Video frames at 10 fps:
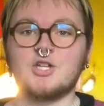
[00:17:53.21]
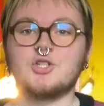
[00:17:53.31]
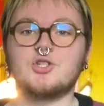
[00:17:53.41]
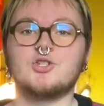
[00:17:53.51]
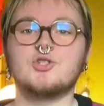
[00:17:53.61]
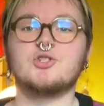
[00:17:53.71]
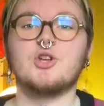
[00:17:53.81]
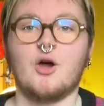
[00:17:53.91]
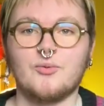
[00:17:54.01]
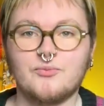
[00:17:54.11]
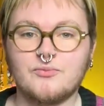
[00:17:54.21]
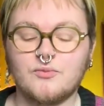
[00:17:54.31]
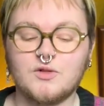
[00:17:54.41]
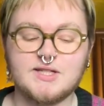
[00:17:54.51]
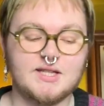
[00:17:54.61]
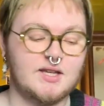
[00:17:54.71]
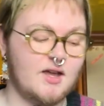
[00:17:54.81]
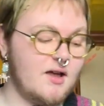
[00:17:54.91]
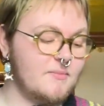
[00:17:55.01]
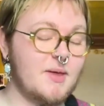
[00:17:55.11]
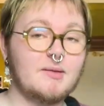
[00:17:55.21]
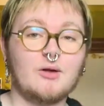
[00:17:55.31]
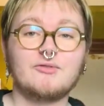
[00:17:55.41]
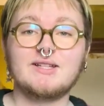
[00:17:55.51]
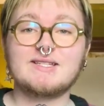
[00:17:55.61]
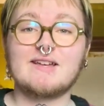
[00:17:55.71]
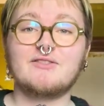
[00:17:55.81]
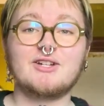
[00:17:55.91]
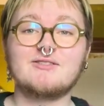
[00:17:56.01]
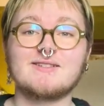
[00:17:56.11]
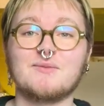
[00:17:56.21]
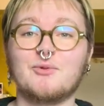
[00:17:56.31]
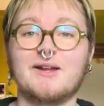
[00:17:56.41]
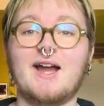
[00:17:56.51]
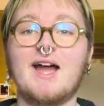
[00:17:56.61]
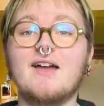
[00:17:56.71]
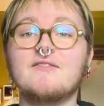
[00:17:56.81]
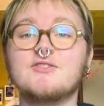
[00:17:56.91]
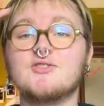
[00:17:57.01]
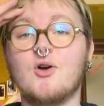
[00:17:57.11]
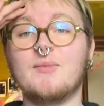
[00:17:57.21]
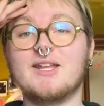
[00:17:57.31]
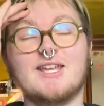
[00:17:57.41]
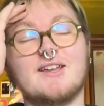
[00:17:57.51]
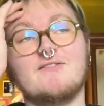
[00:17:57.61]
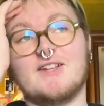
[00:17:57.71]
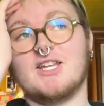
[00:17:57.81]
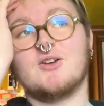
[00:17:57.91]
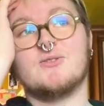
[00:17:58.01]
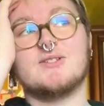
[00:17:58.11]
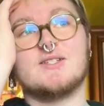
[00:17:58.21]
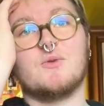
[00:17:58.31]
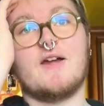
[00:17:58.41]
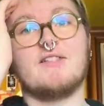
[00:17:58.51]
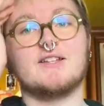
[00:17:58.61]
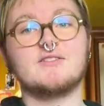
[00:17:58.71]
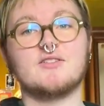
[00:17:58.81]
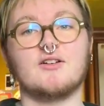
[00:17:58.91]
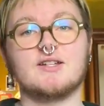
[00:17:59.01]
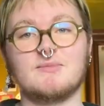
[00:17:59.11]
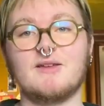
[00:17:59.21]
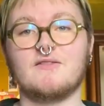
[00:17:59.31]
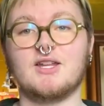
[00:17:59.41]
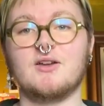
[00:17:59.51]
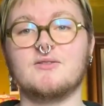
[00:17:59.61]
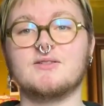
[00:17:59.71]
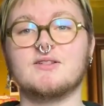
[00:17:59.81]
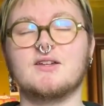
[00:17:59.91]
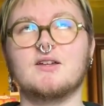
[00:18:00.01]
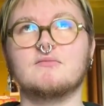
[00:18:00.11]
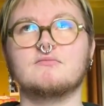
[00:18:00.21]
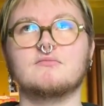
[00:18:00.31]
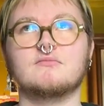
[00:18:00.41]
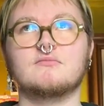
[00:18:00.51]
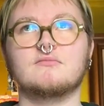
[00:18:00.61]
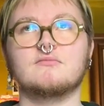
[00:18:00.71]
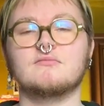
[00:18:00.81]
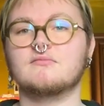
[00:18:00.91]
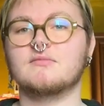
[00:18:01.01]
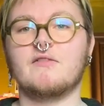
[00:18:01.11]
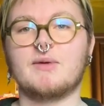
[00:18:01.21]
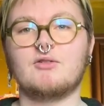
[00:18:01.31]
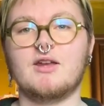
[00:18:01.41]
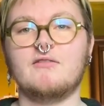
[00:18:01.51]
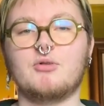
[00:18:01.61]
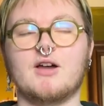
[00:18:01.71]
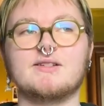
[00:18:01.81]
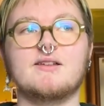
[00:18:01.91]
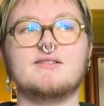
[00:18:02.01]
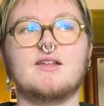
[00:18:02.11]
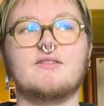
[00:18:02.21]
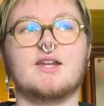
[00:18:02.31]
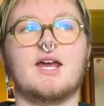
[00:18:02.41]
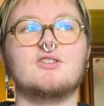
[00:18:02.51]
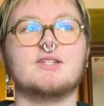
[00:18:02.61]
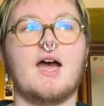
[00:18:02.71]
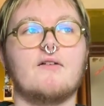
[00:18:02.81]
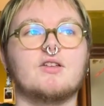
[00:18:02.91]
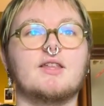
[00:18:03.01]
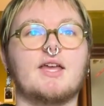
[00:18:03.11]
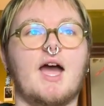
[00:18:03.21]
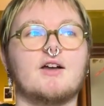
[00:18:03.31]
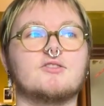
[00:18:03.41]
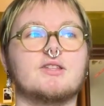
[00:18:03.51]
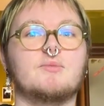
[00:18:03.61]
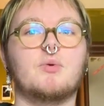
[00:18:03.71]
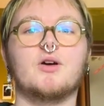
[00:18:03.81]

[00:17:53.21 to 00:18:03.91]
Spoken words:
So we'll see. Maybe I'll release that footage at some point. I have so many videos where I've like started to make videos of my creative process that I just haven't like actually